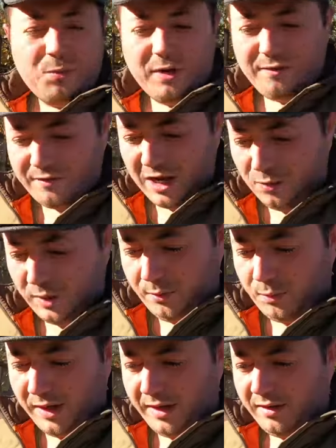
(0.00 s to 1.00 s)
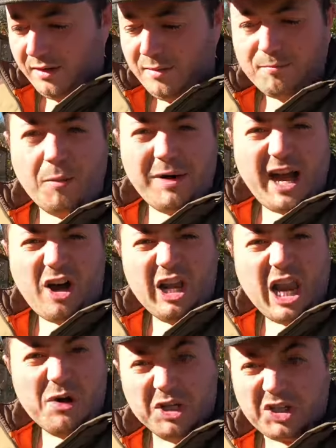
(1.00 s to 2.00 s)
We're probably at our
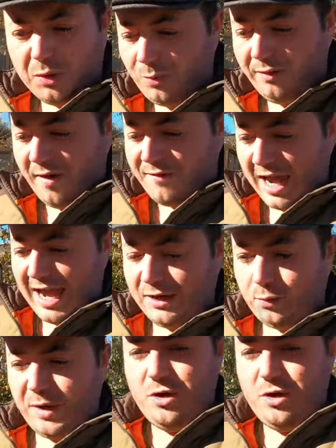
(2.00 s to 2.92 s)
lowest that we've ever had.